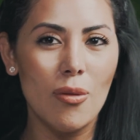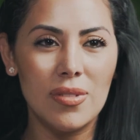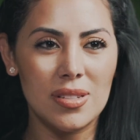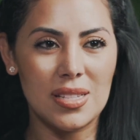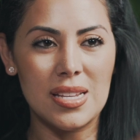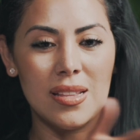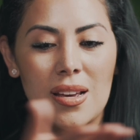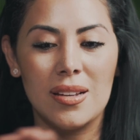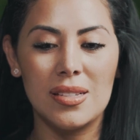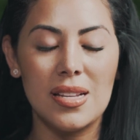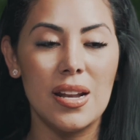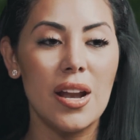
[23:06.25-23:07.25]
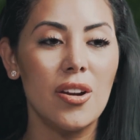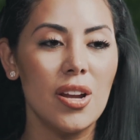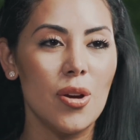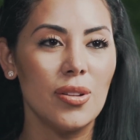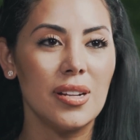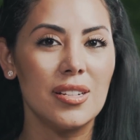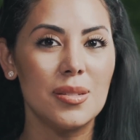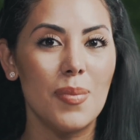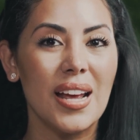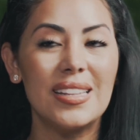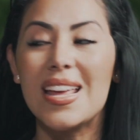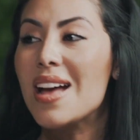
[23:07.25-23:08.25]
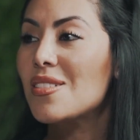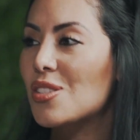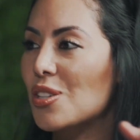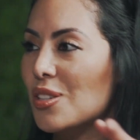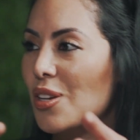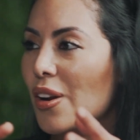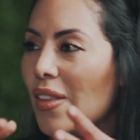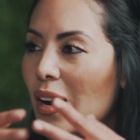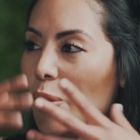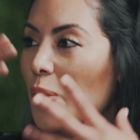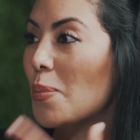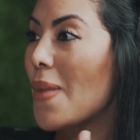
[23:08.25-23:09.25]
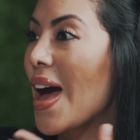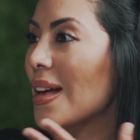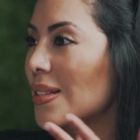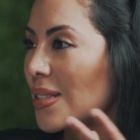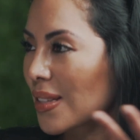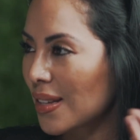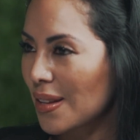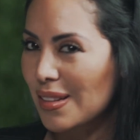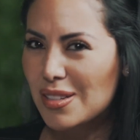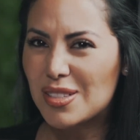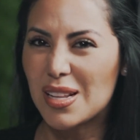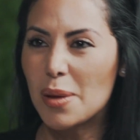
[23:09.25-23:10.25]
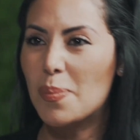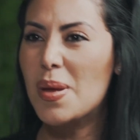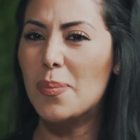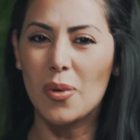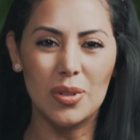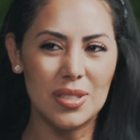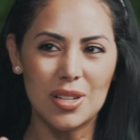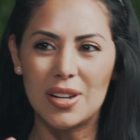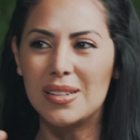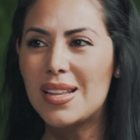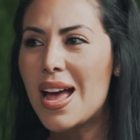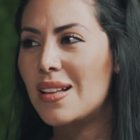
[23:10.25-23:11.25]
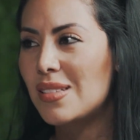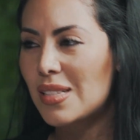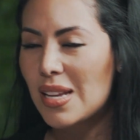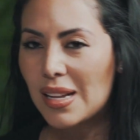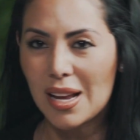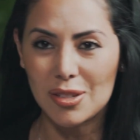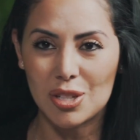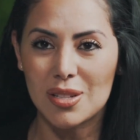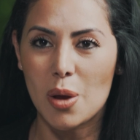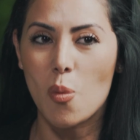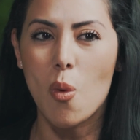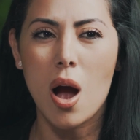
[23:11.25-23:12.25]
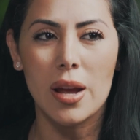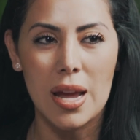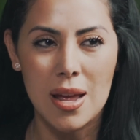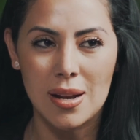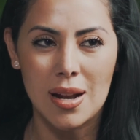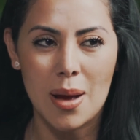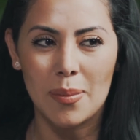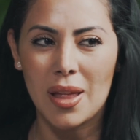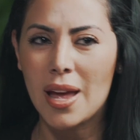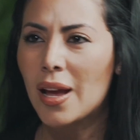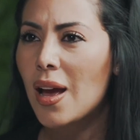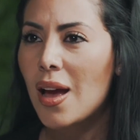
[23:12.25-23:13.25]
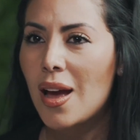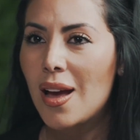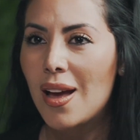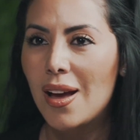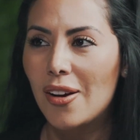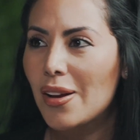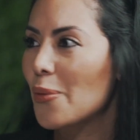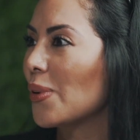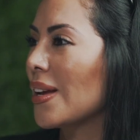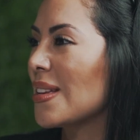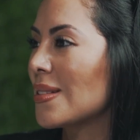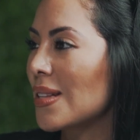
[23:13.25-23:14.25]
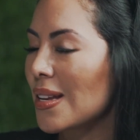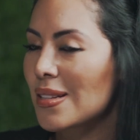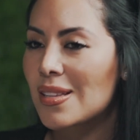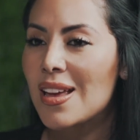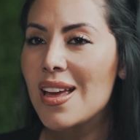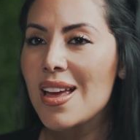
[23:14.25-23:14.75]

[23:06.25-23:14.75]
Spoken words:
oversee the scenario, and there's my dancers are there with masks, and there's people starting dancing, and I just walk in and I'm like, okay, what is this?